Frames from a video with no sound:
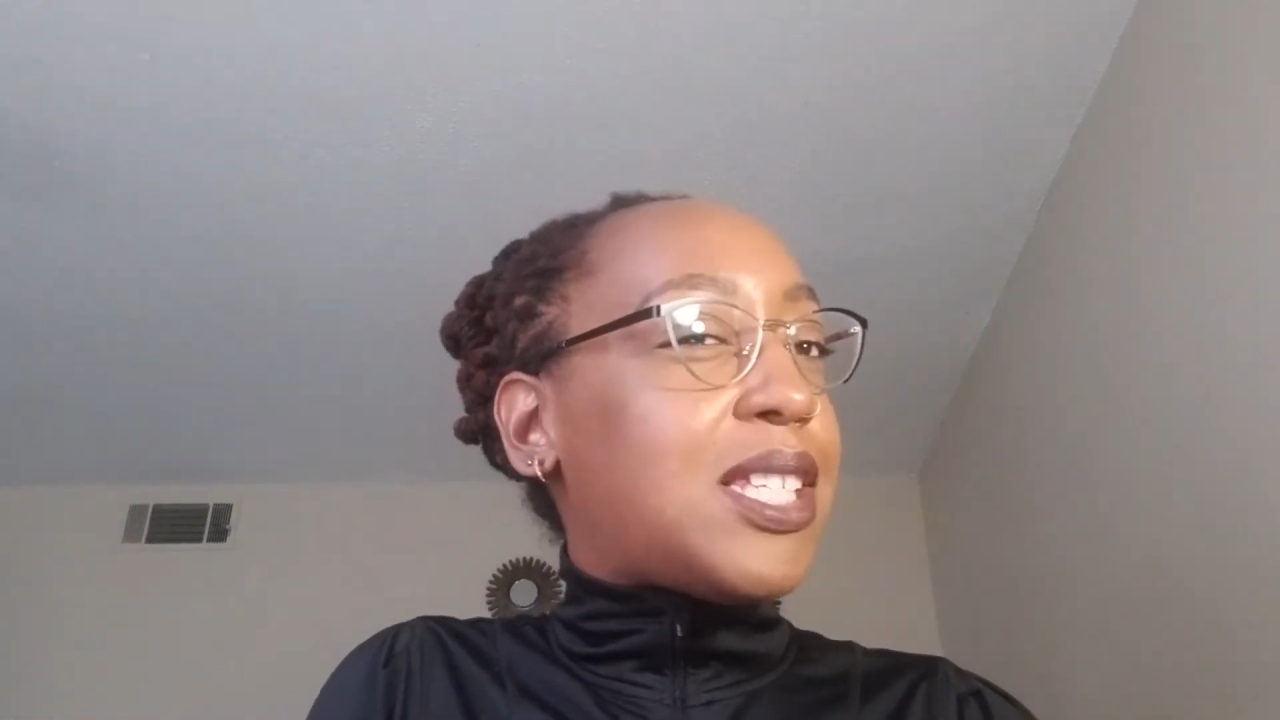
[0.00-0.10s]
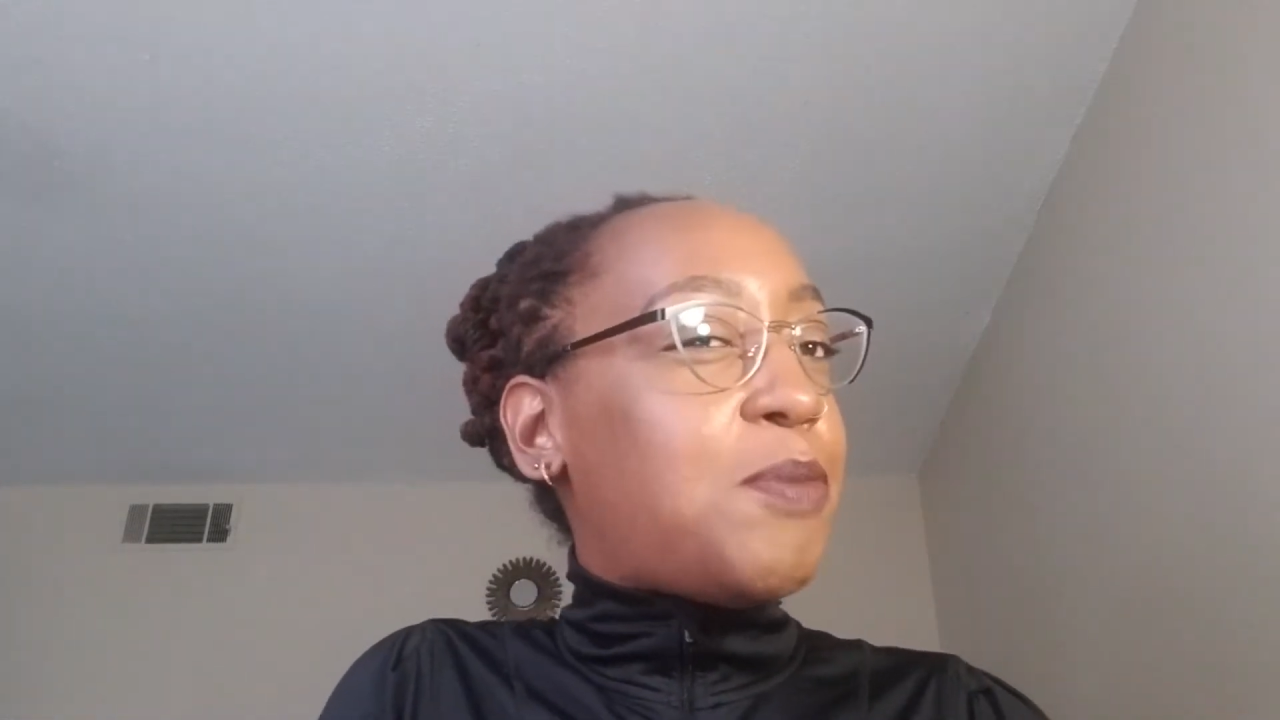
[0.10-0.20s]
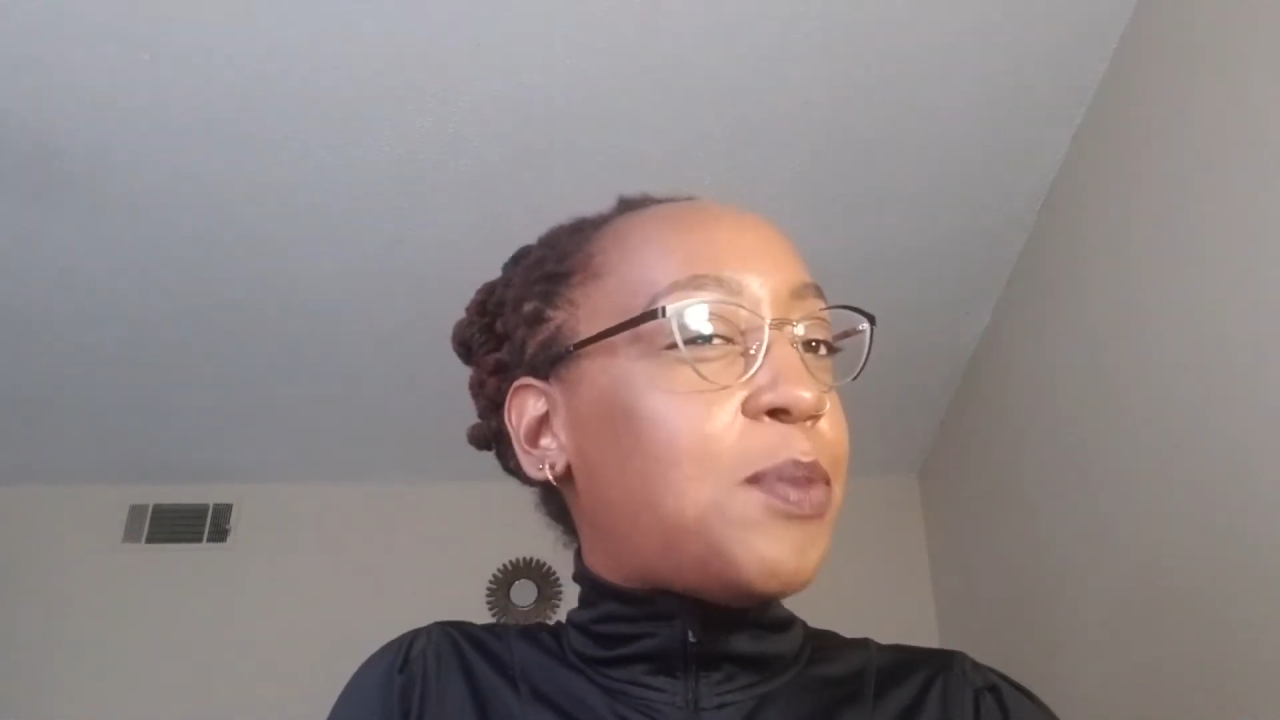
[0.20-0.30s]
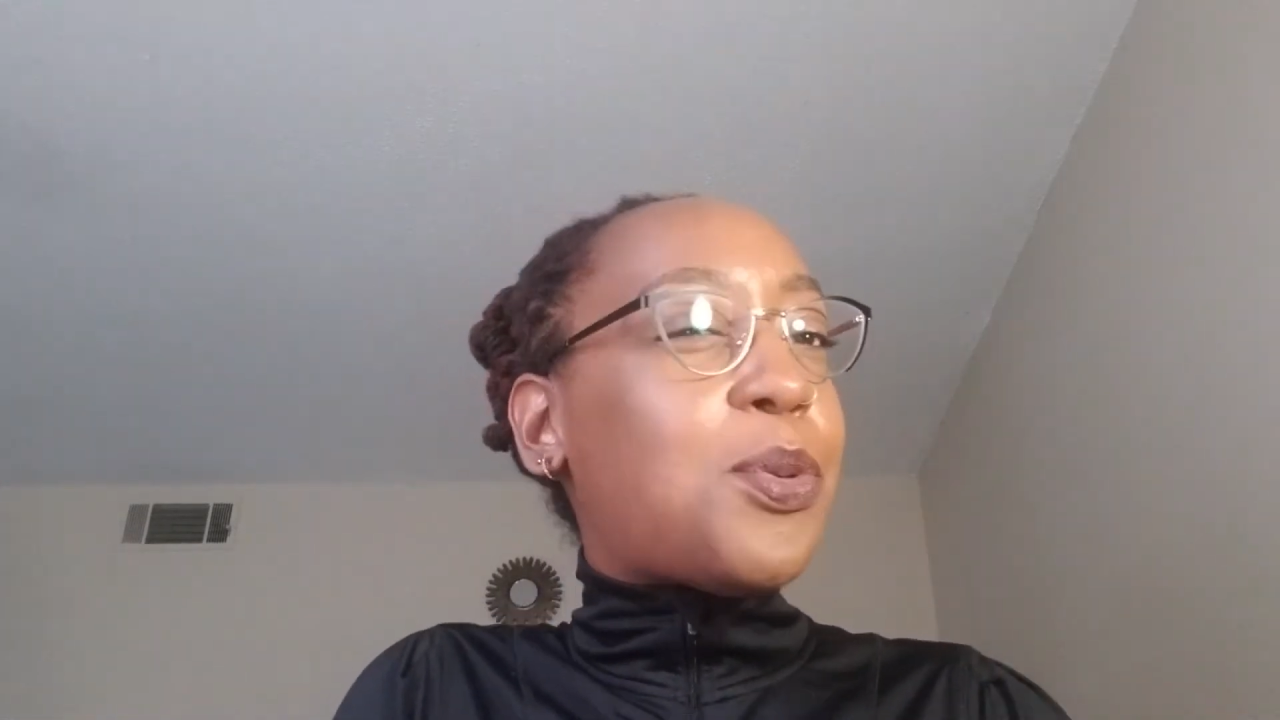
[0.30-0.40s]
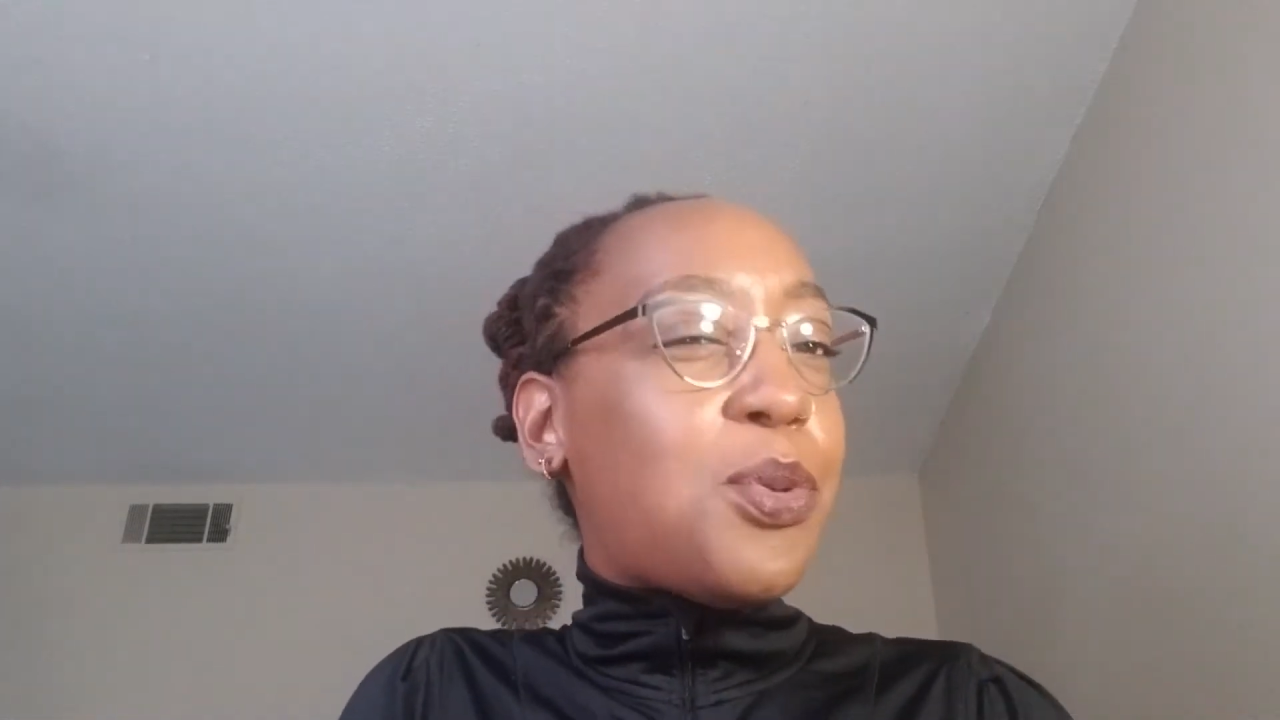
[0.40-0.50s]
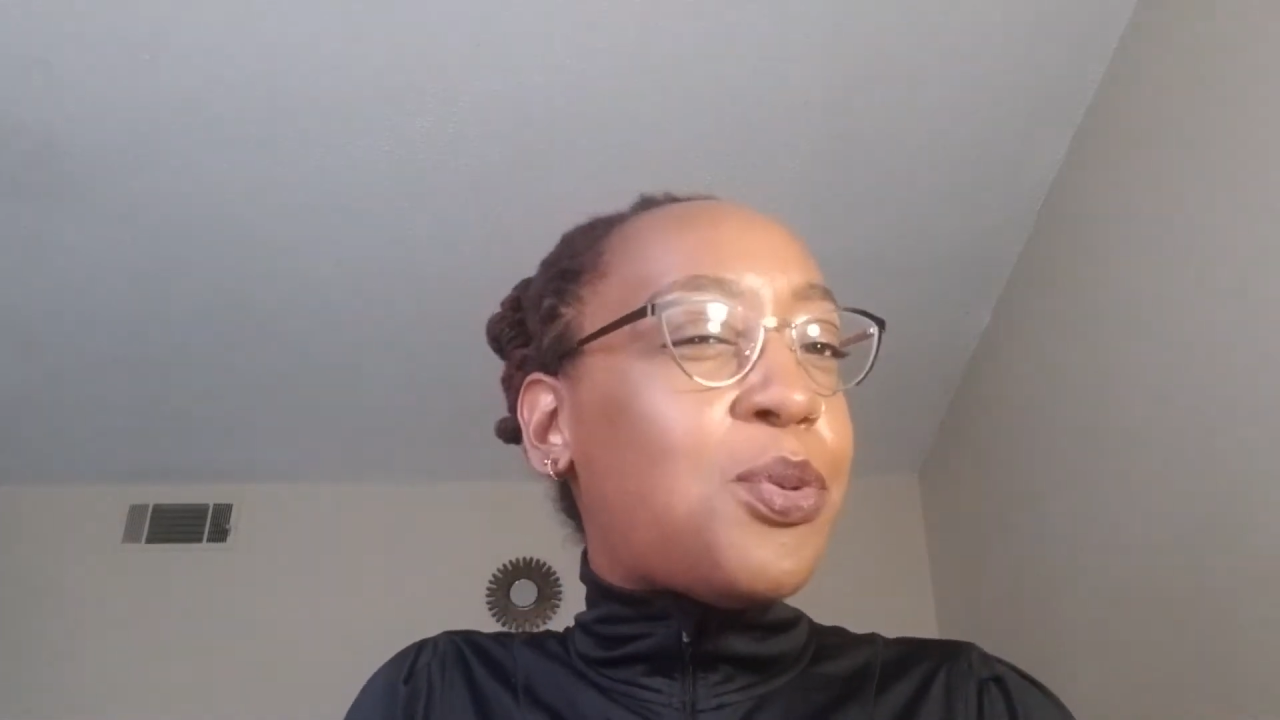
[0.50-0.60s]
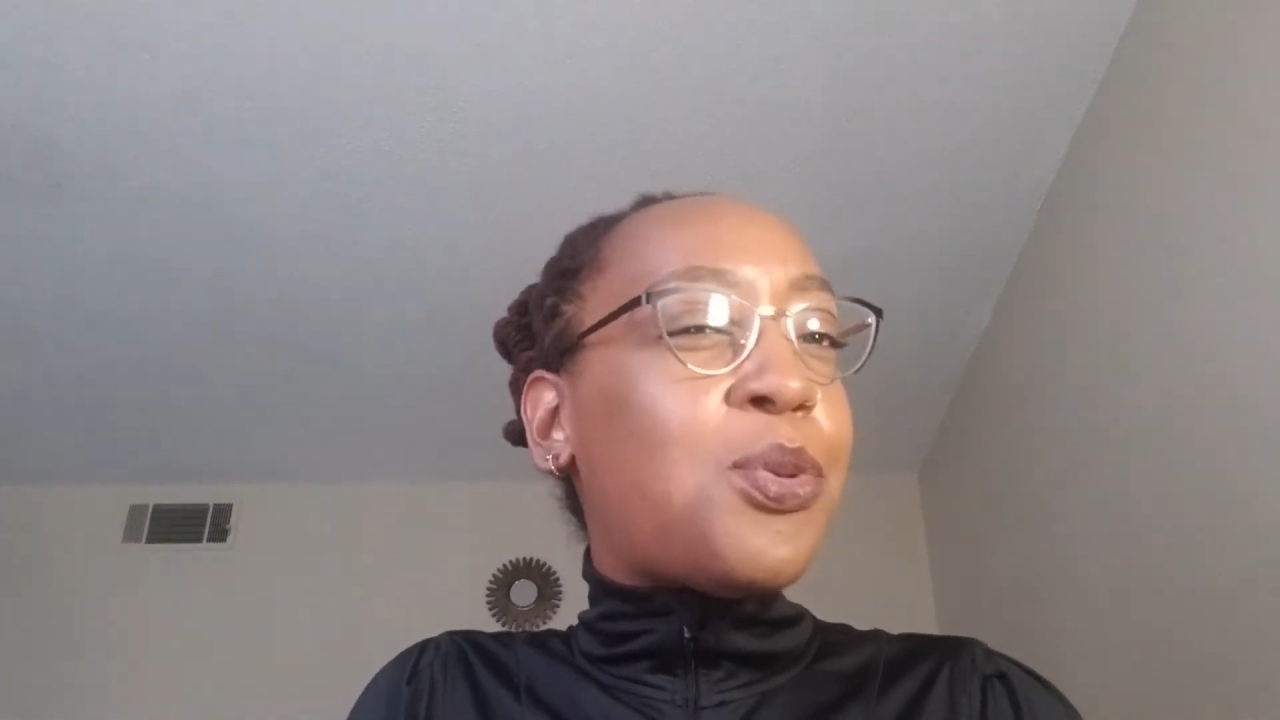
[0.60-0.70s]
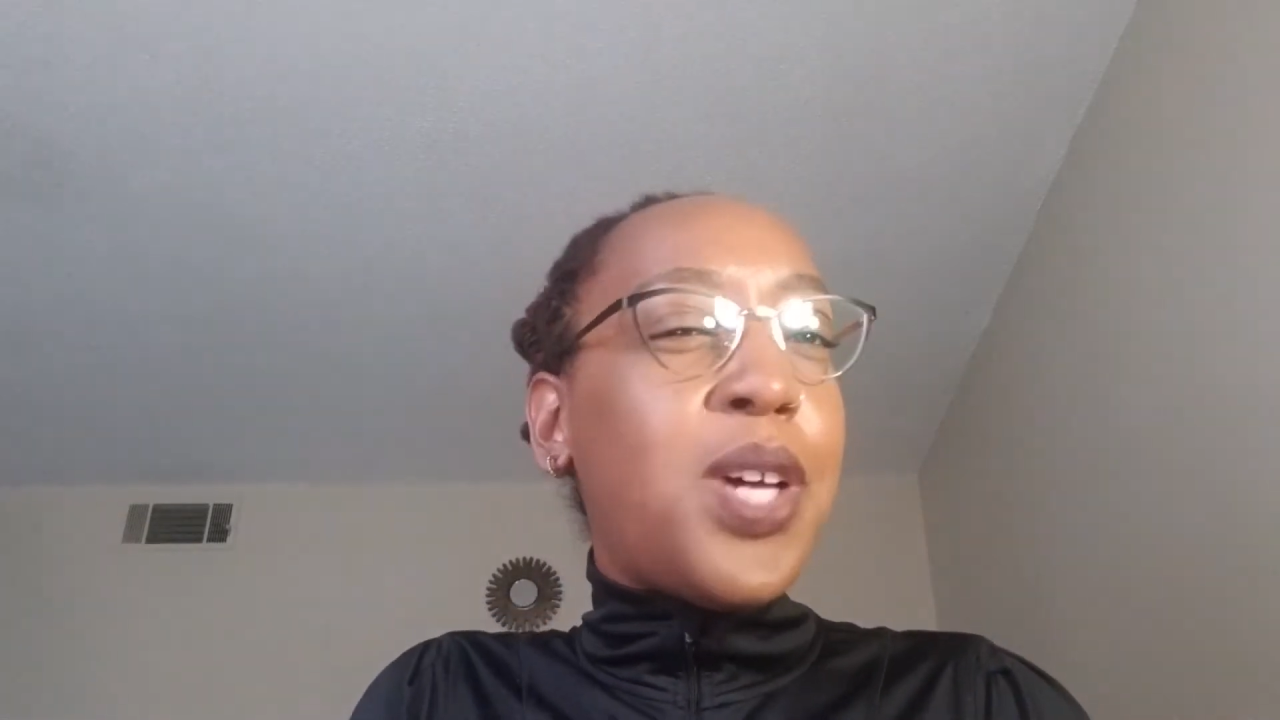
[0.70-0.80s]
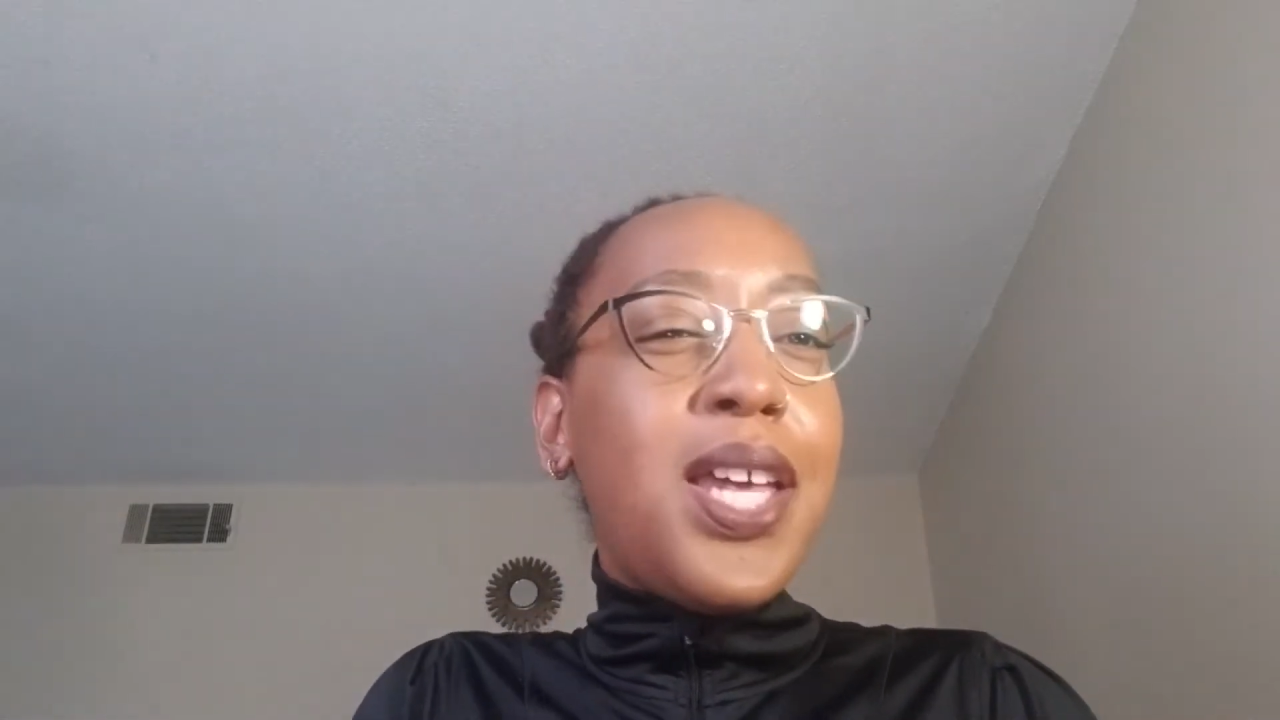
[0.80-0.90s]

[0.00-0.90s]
people who